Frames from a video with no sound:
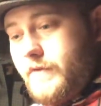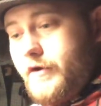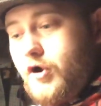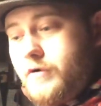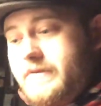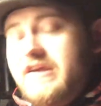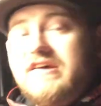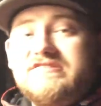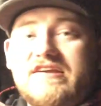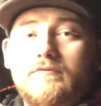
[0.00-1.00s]
all
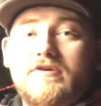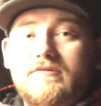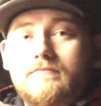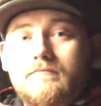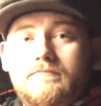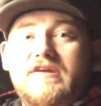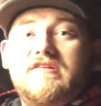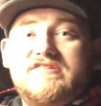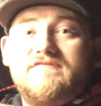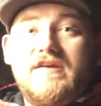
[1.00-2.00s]
because it would be
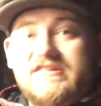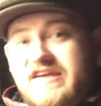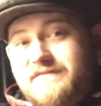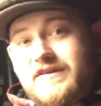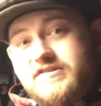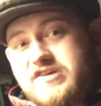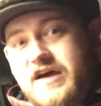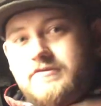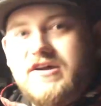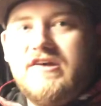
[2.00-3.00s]
classified as having
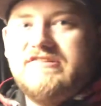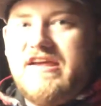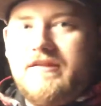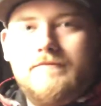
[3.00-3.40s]
child content,